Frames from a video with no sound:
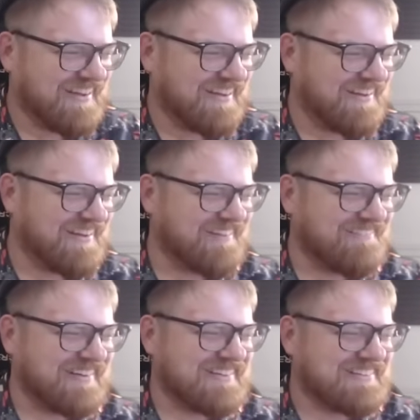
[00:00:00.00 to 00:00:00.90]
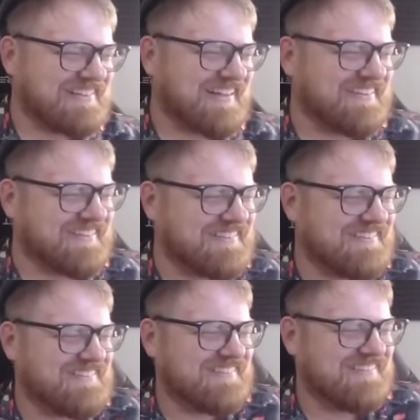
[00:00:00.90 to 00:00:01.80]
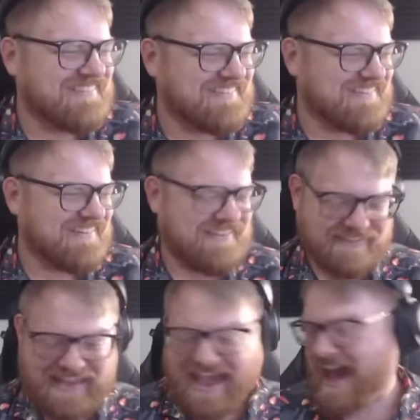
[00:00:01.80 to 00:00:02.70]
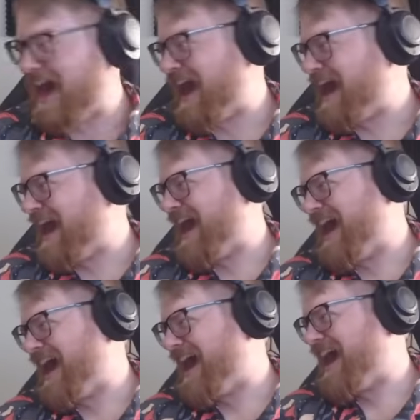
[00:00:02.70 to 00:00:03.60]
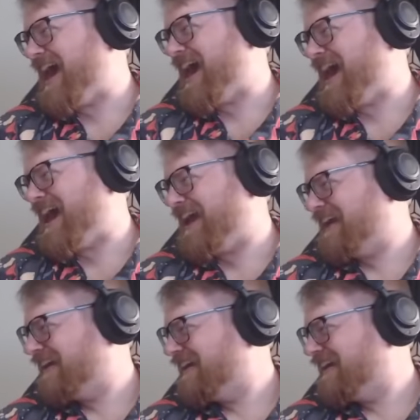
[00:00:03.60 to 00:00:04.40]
I hear my niece down there. Yay!